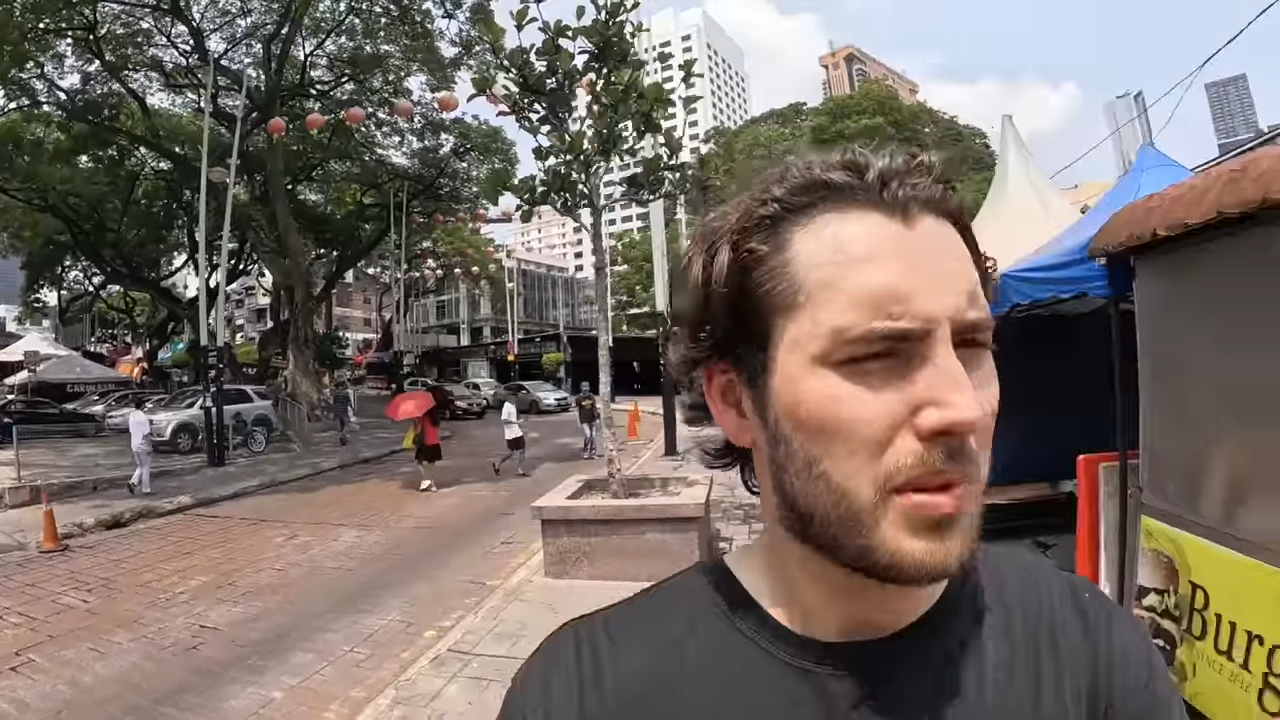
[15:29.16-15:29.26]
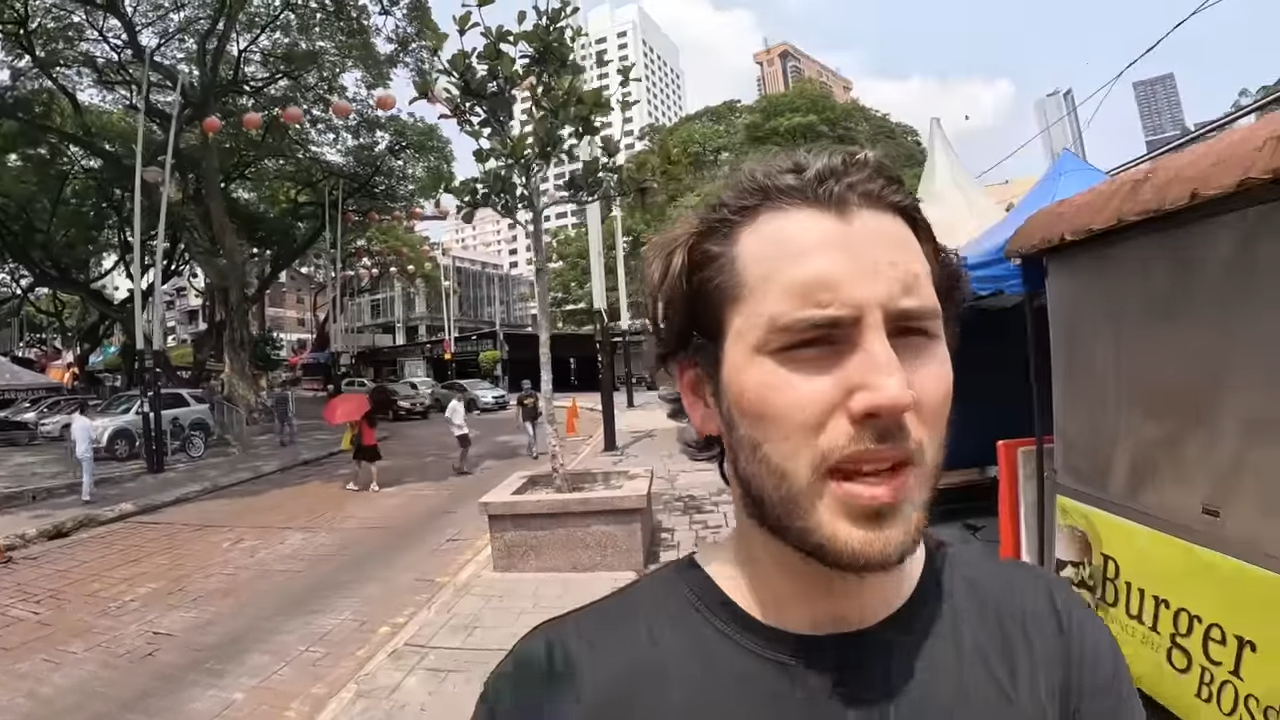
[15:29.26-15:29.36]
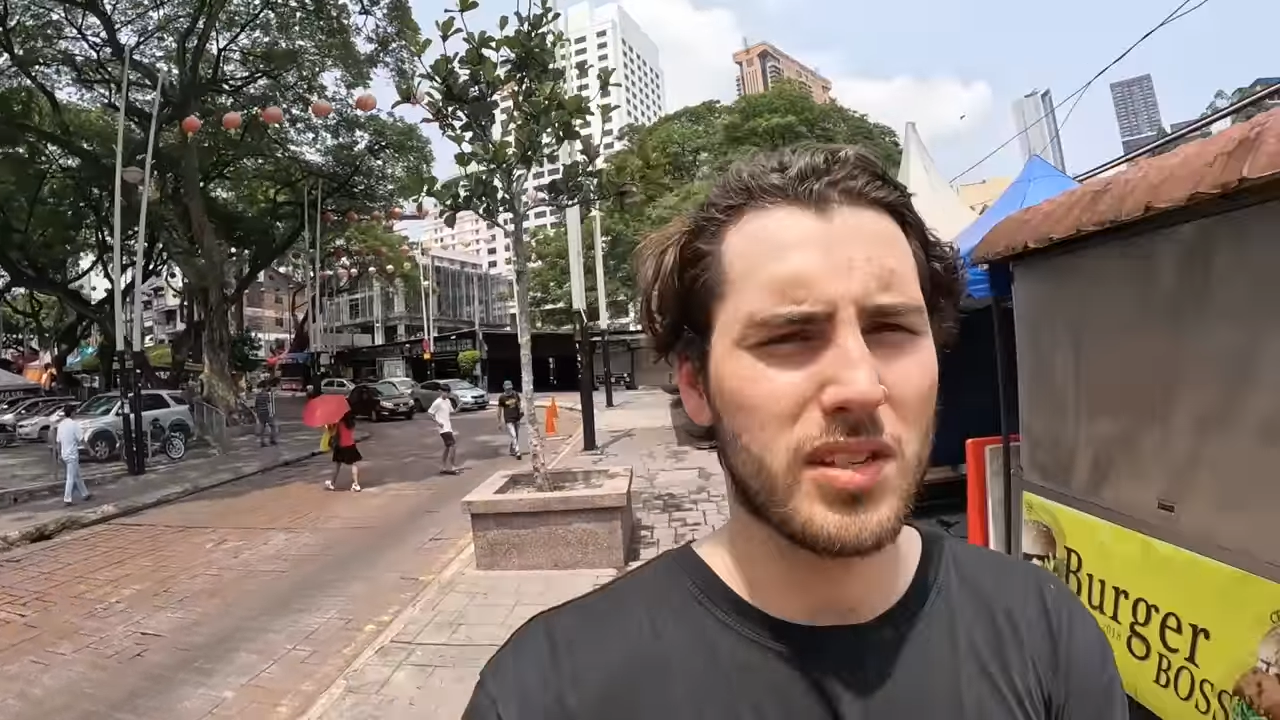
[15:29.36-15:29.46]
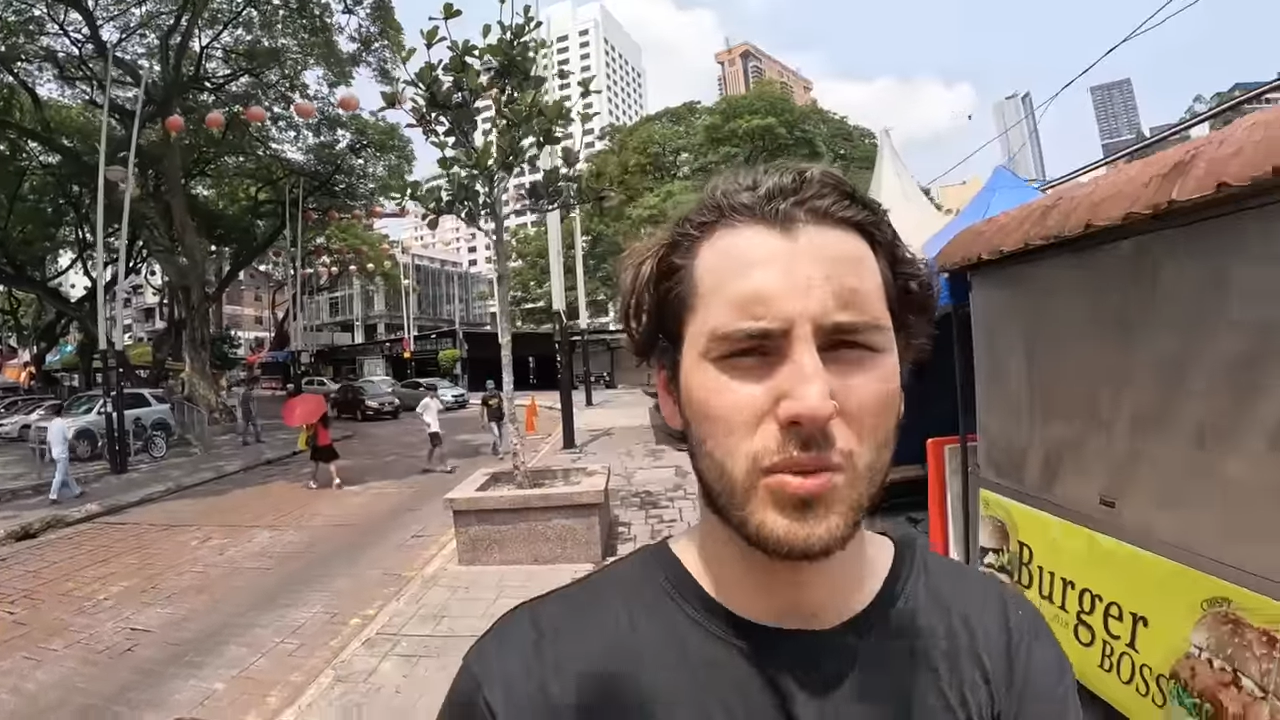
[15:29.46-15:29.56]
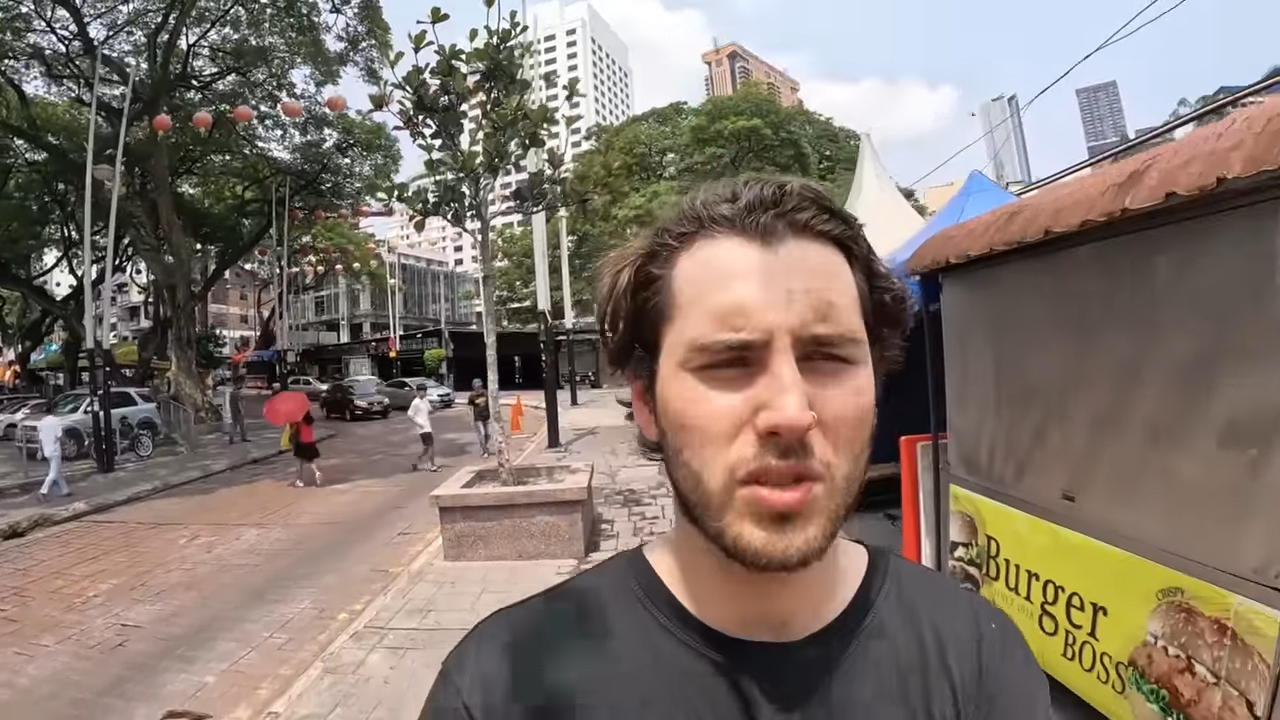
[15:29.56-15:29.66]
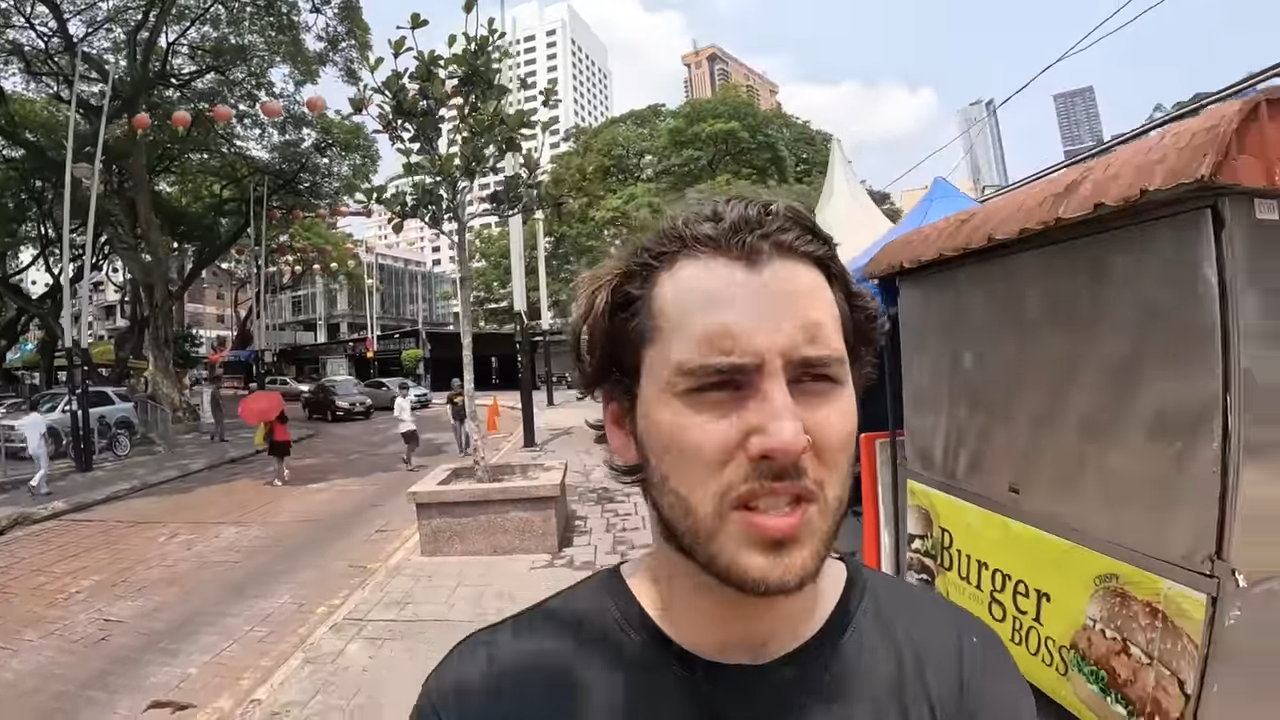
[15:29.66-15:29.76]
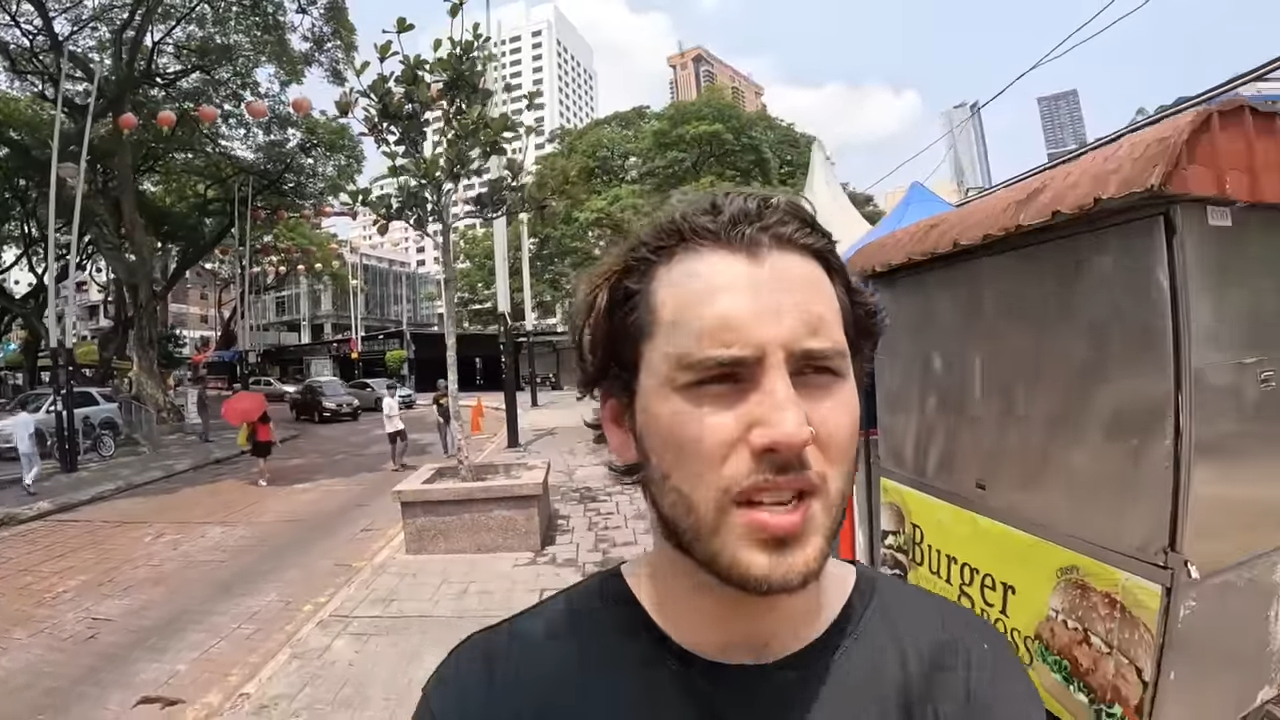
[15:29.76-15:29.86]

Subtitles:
But yeah, so what's